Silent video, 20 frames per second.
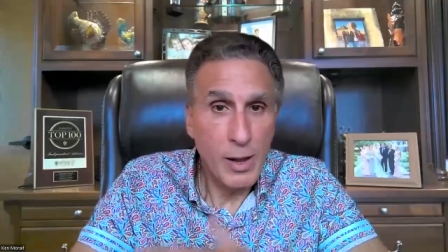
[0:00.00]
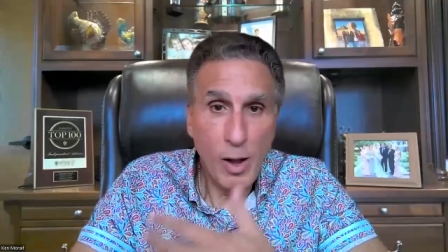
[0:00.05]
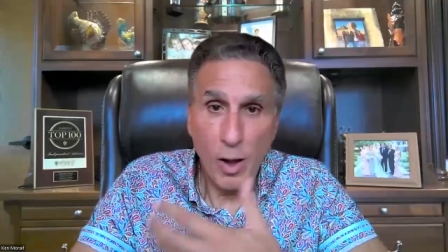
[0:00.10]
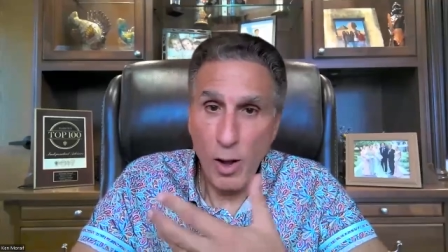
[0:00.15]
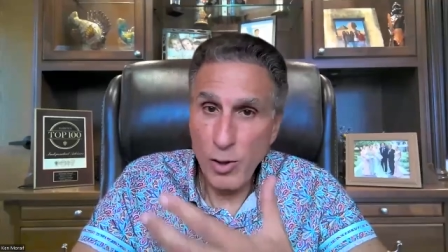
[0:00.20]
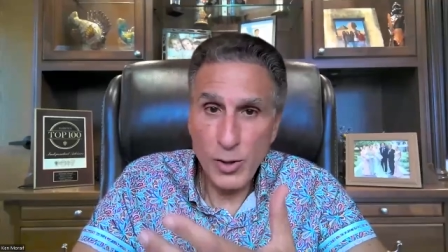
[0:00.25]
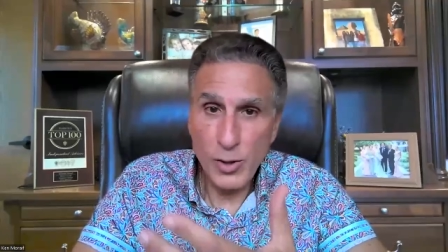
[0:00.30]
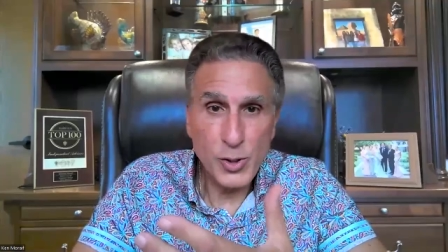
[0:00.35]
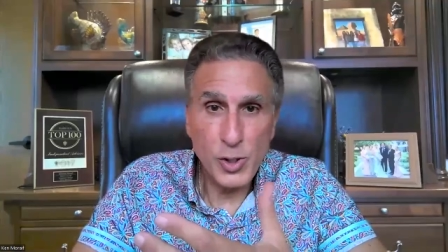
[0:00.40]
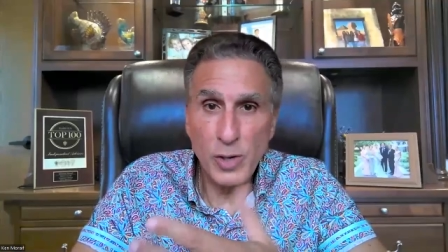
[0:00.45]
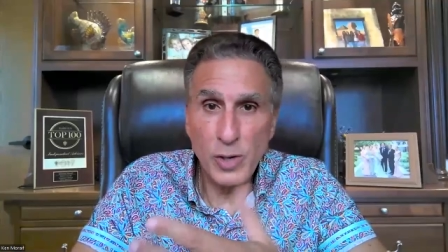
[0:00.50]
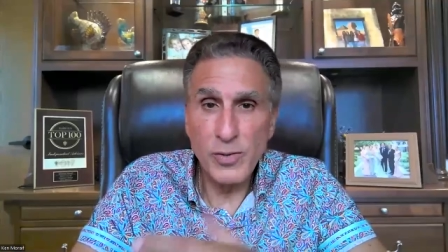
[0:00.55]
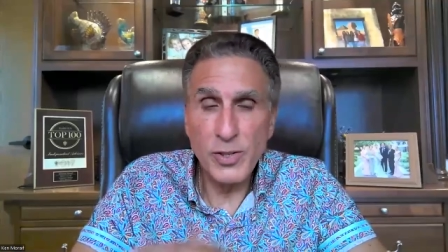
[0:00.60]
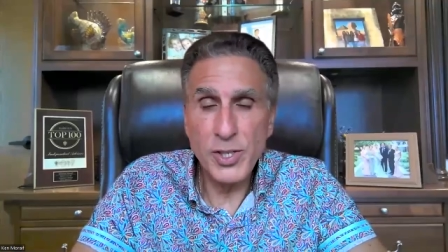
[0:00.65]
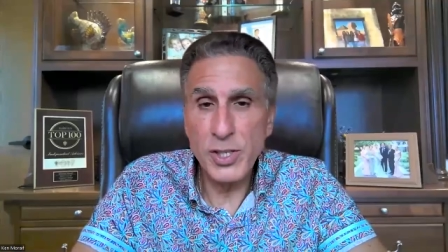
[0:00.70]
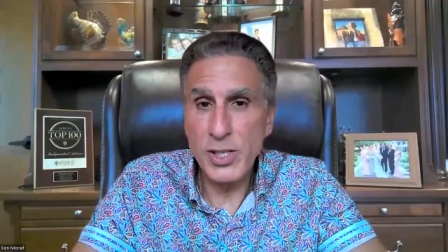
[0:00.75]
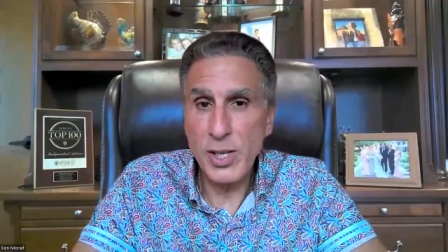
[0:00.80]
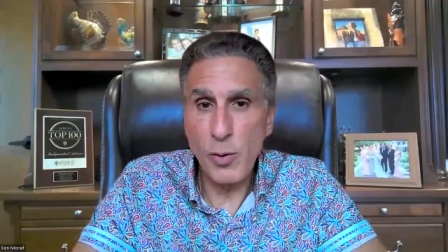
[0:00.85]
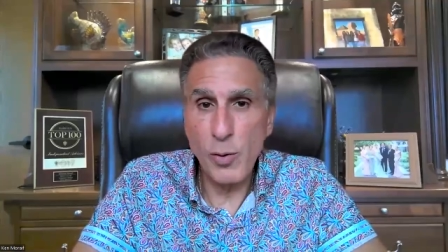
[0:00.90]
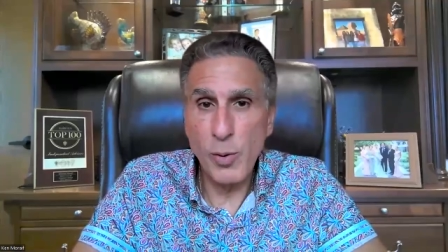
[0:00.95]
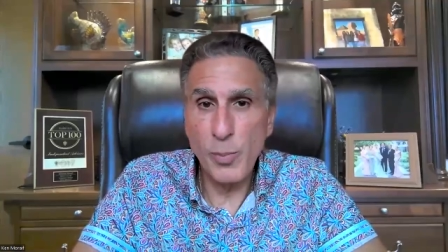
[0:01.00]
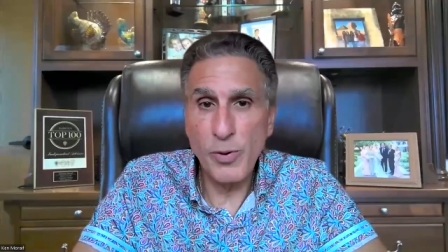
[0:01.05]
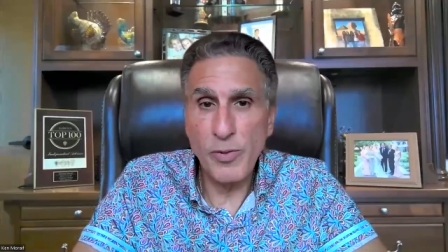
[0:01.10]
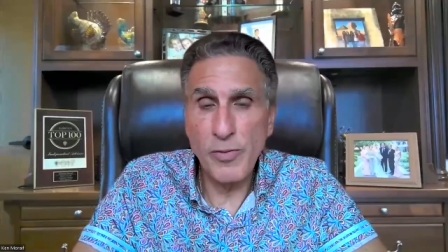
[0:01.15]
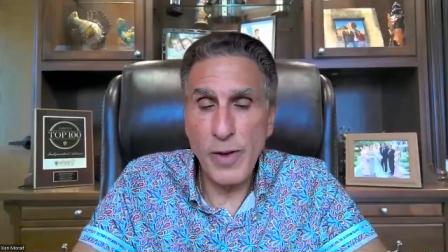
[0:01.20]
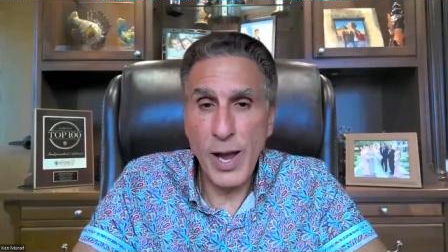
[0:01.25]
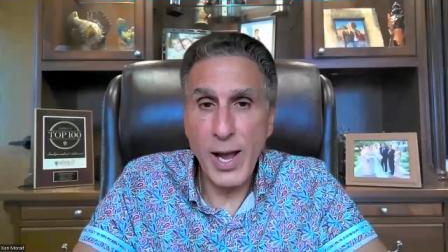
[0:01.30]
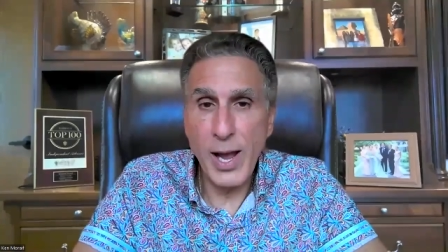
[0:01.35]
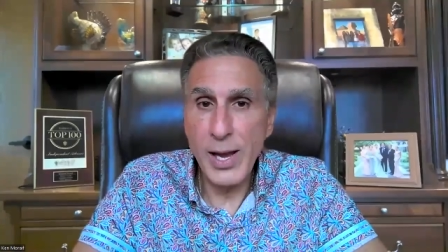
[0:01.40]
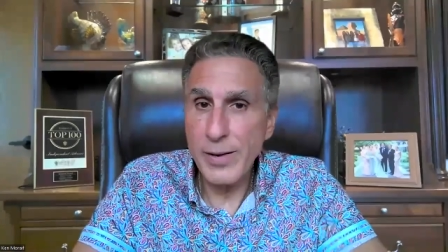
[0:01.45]
all the services that we
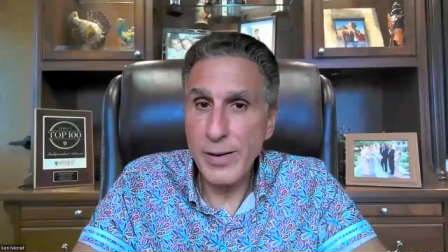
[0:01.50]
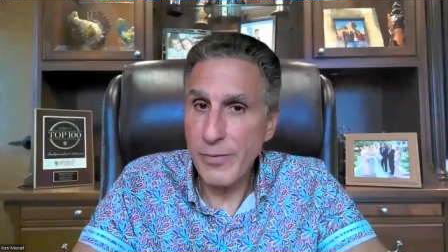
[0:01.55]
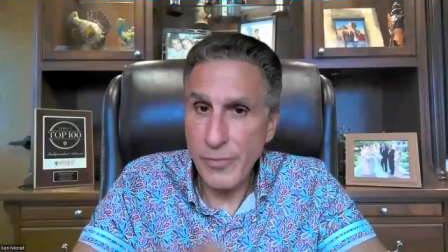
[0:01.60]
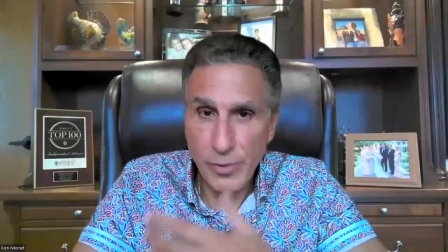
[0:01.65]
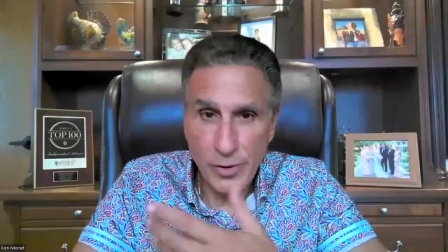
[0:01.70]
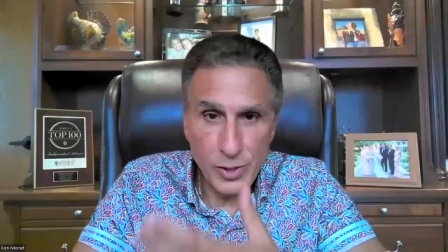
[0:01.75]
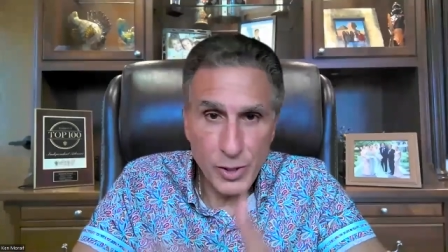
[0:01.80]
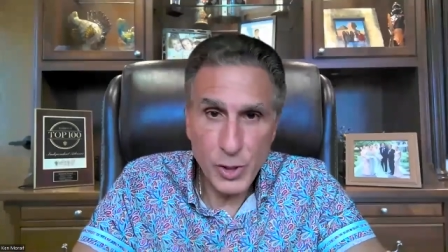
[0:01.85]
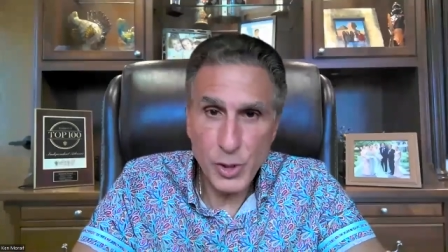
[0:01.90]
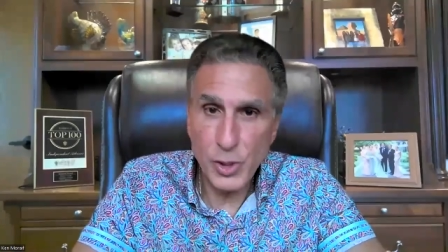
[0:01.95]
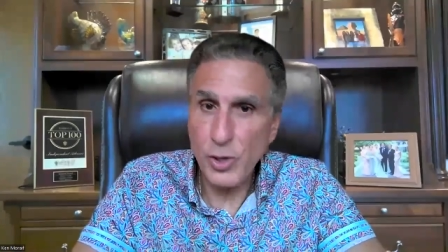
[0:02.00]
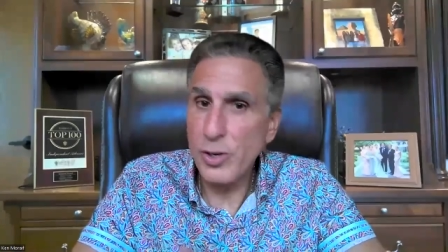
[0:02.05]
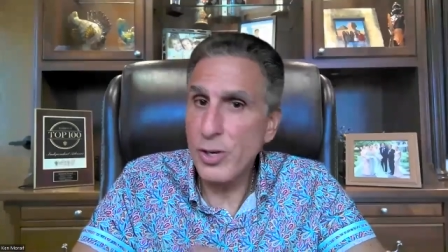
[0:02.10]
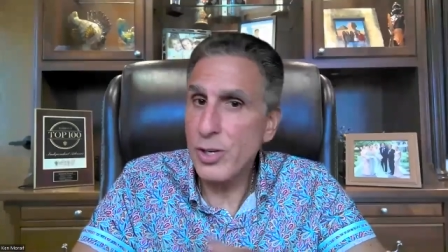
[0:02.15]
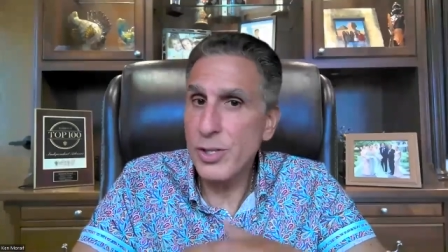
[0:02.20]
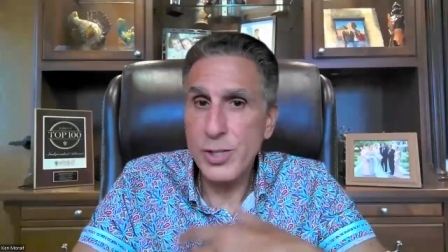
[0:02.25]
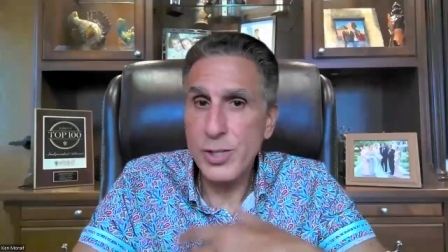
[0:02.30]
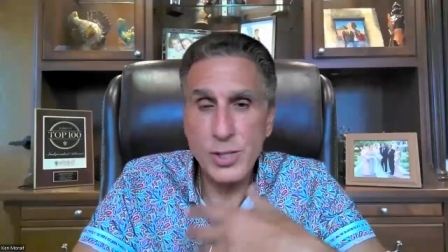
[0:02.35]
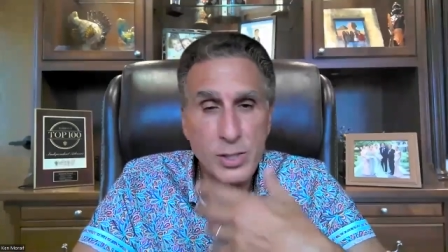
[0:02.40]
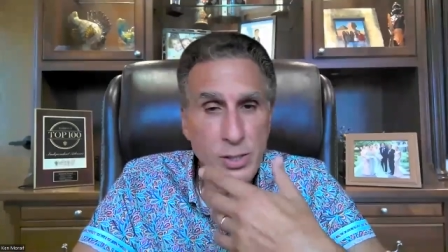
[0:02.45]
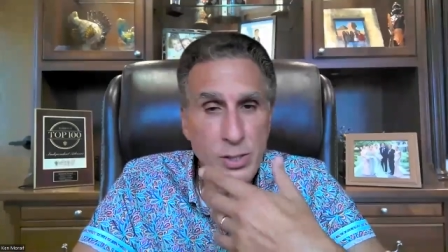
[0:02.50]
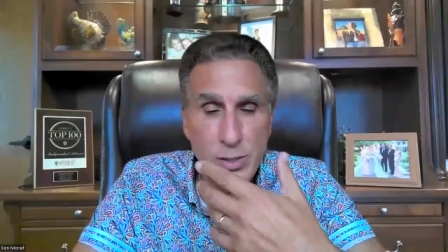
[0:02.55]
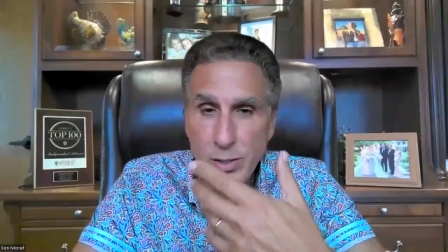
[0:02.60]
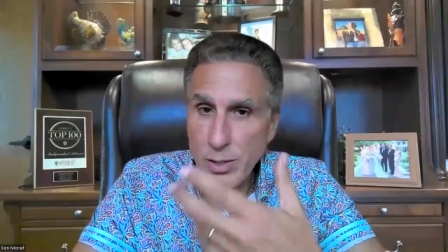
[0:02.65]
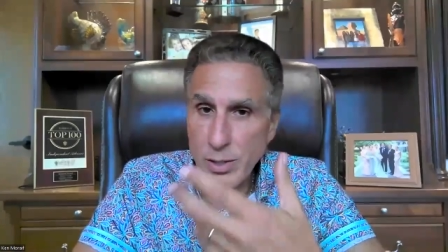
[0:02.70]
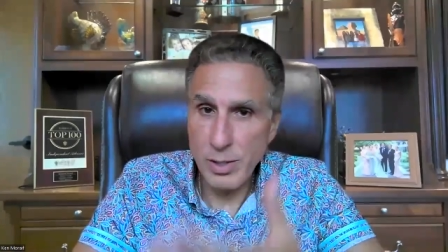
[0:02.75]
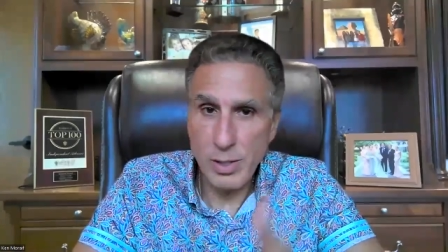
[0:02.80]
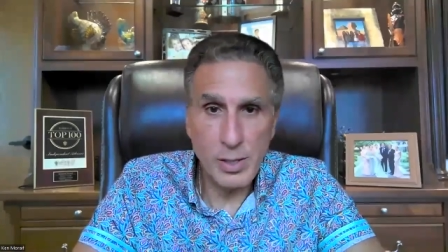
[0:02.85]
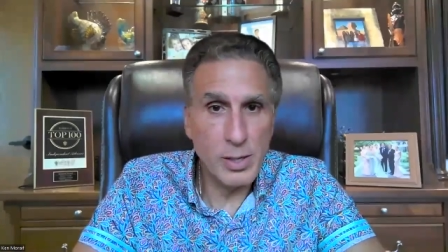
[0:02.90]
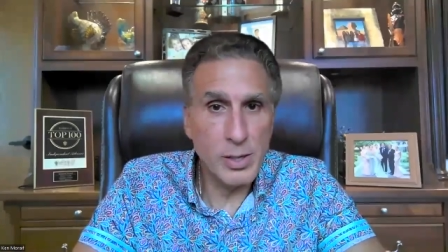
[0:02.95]
provide for insurance and